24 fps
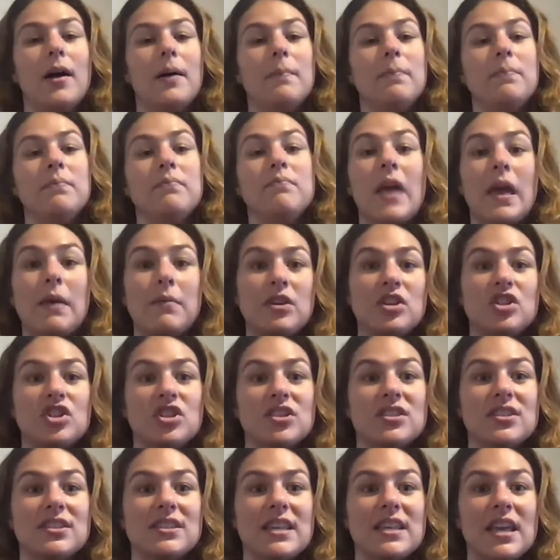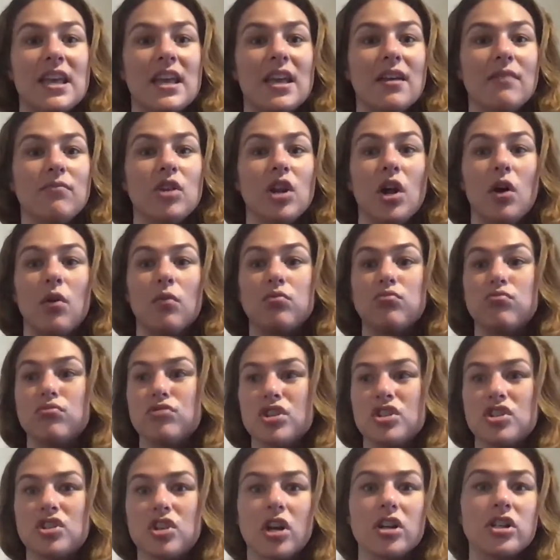Maybe just see,
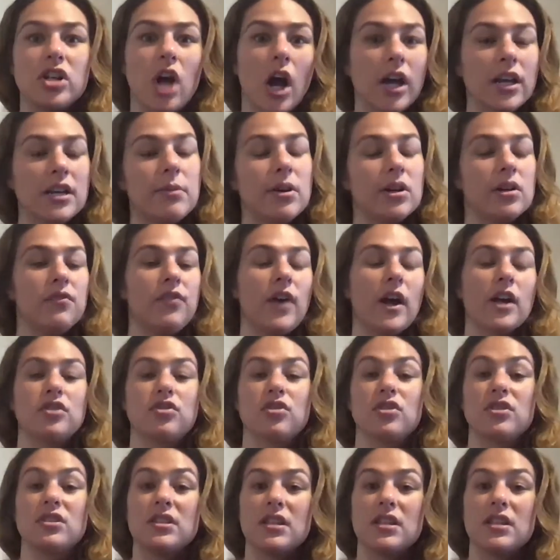just start talking to manufacturers,